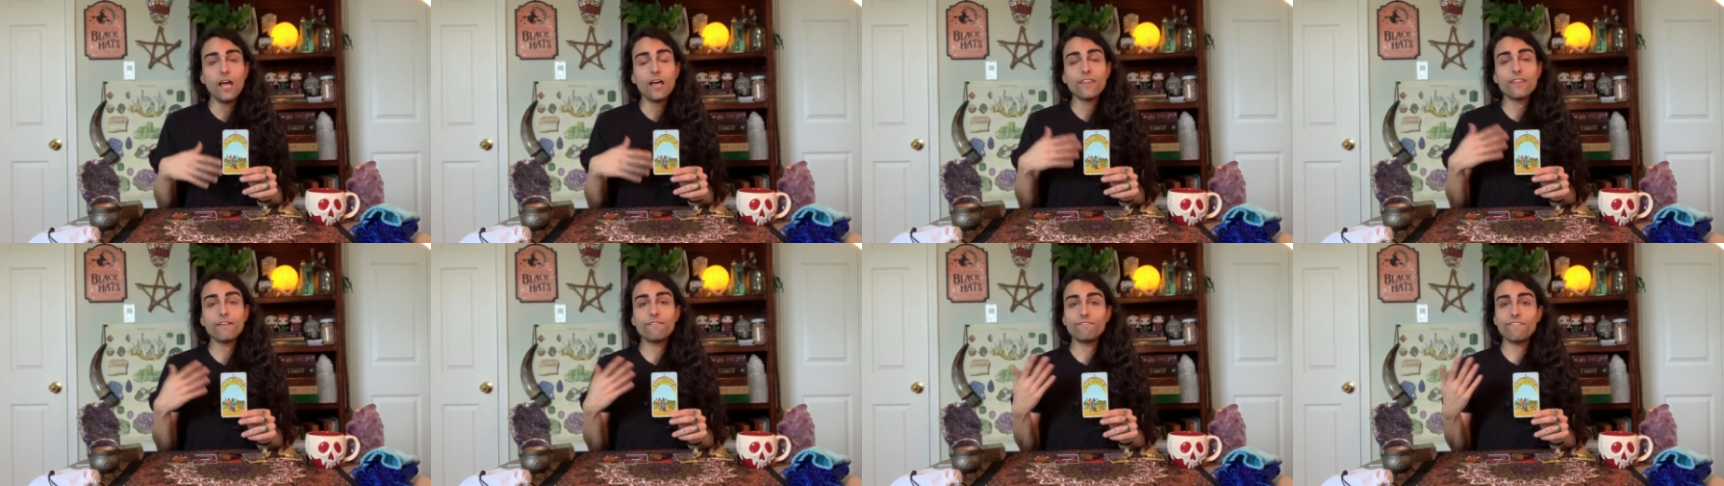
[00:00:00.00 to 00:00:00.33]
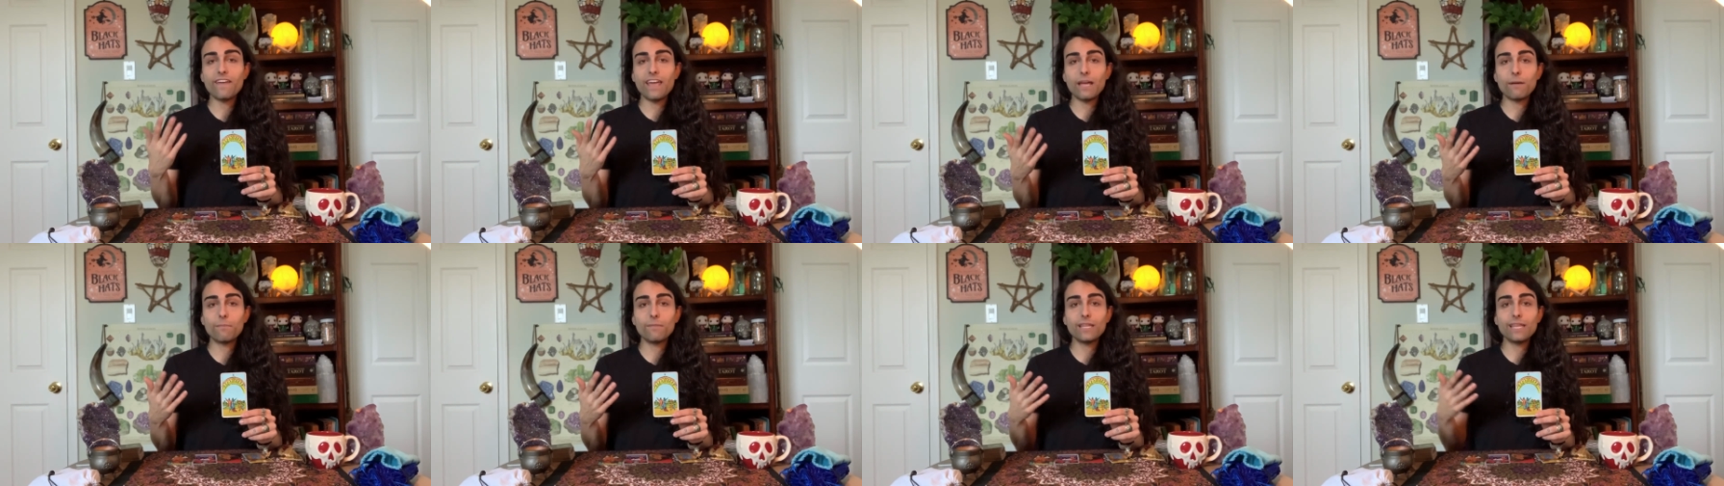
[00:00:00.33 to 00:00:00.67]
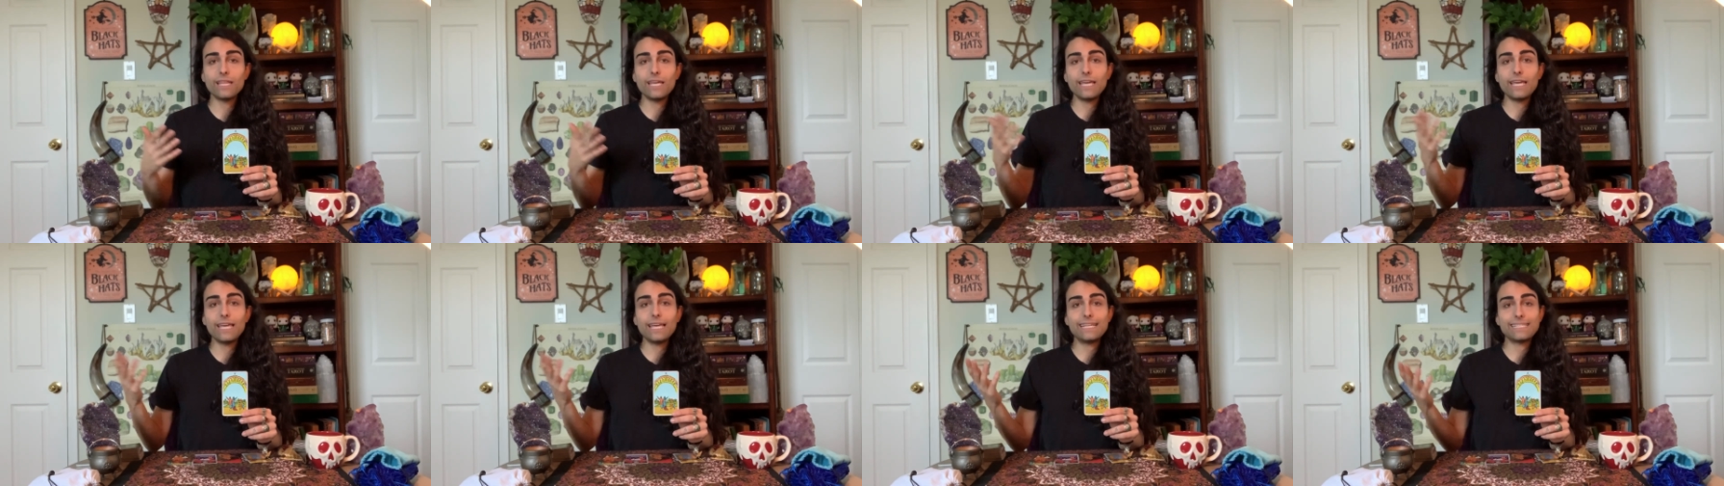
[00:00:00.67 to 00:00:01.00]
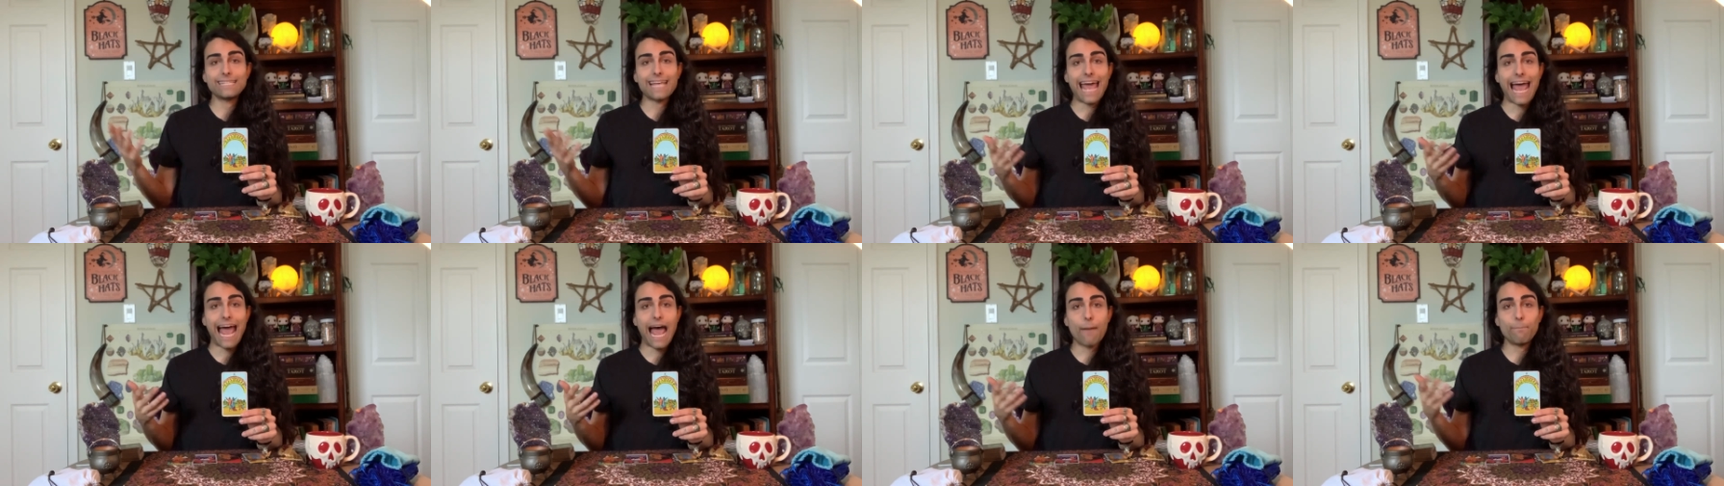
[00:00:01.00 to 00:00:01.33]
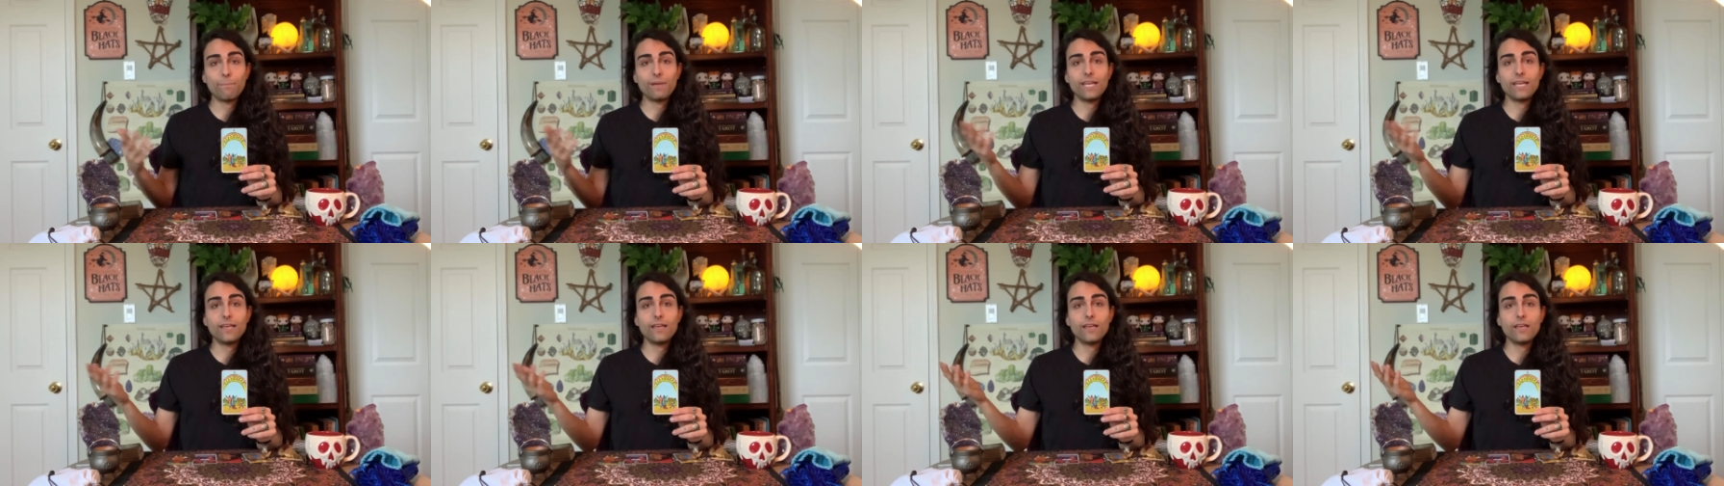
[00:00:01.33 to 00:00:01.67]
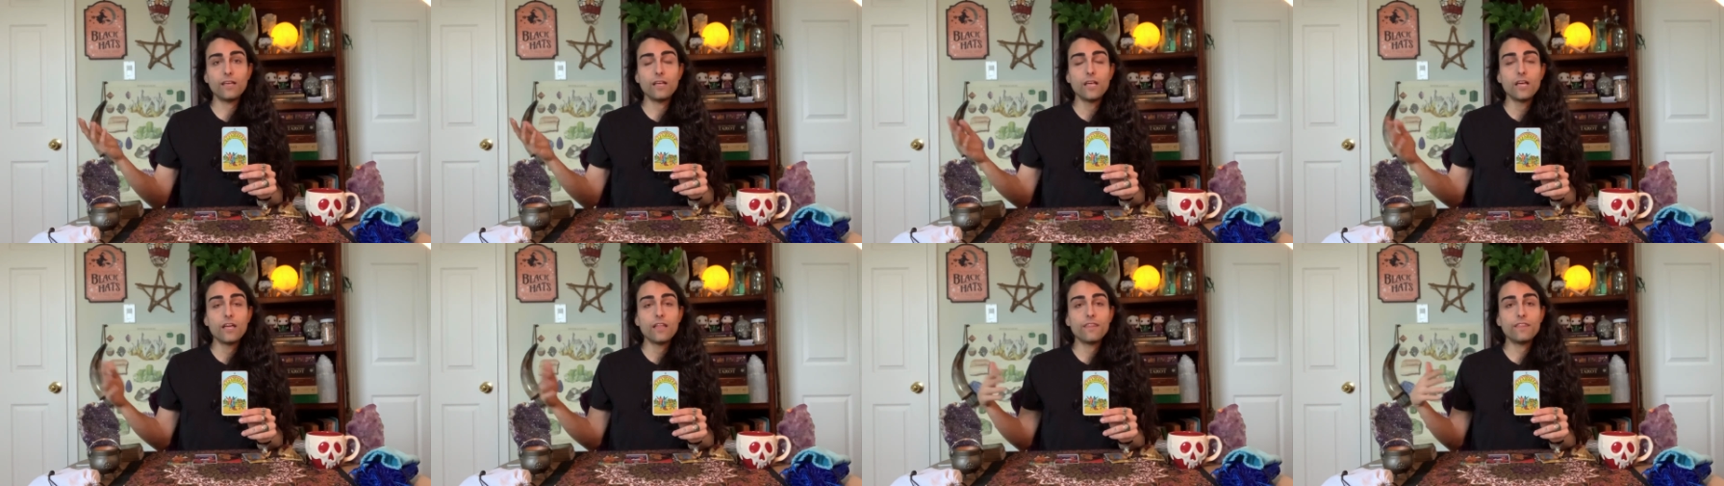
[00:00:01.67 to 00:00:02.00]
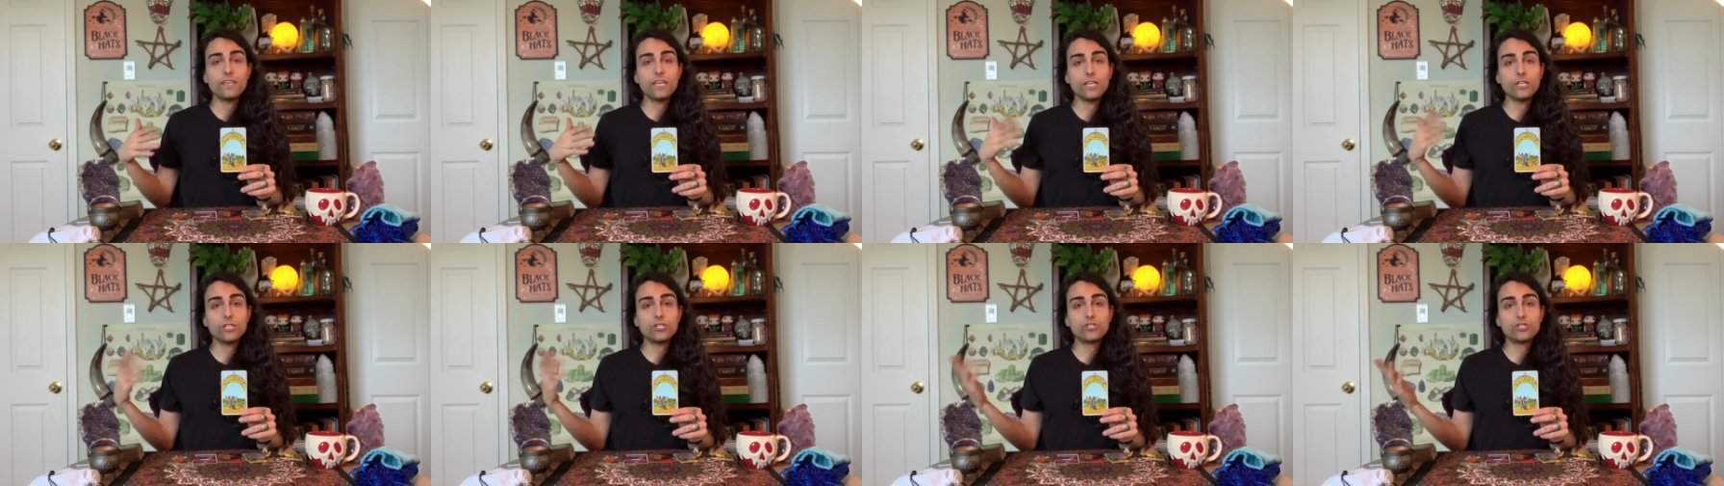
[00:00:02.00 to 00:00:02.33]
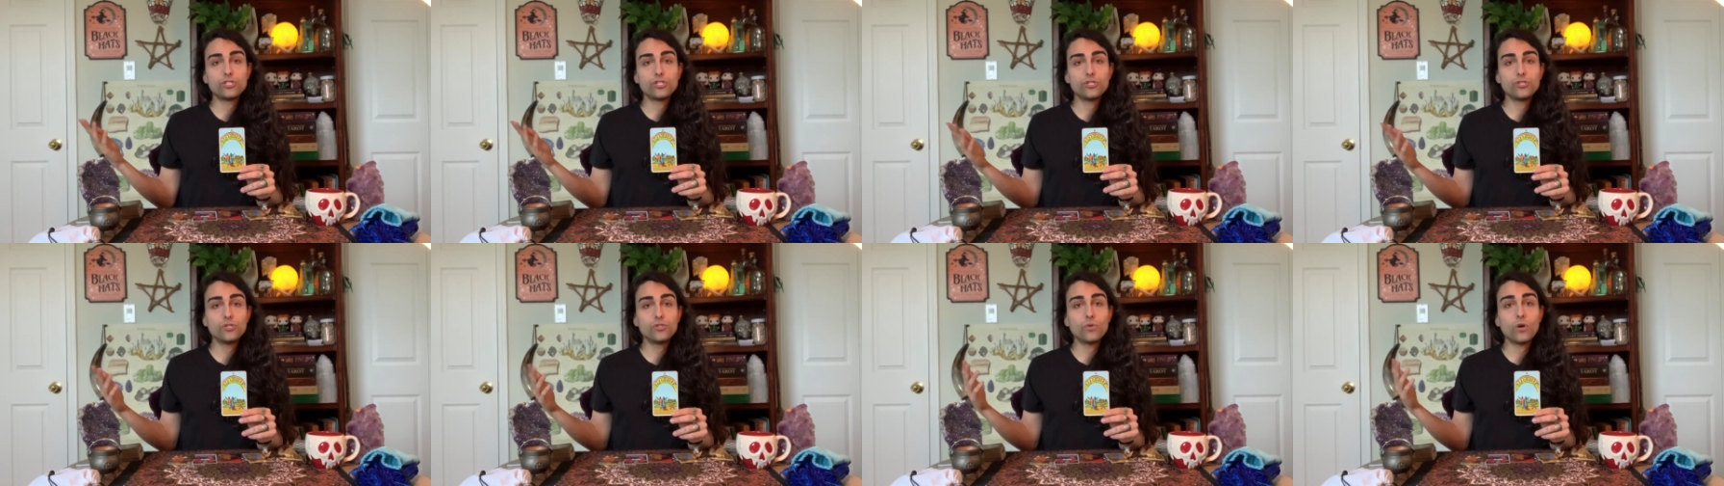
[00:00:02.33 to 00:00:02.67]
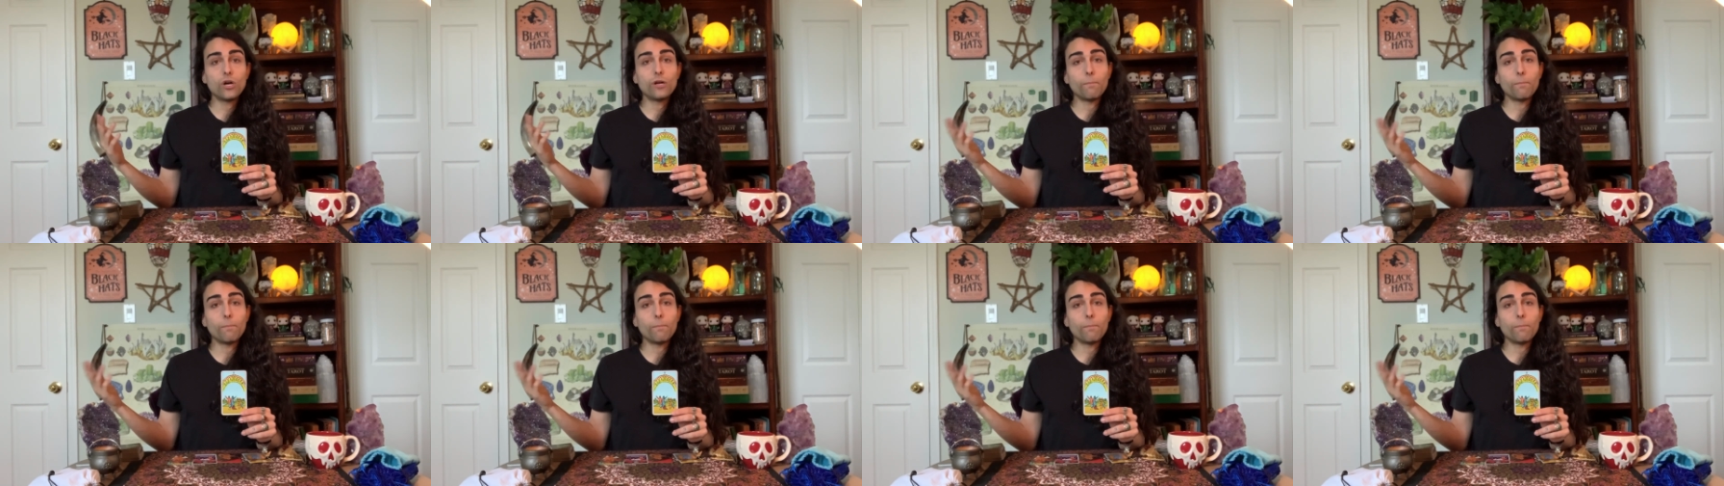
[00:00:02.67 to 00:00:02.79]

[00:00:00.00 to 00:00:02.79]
The family is happy. The two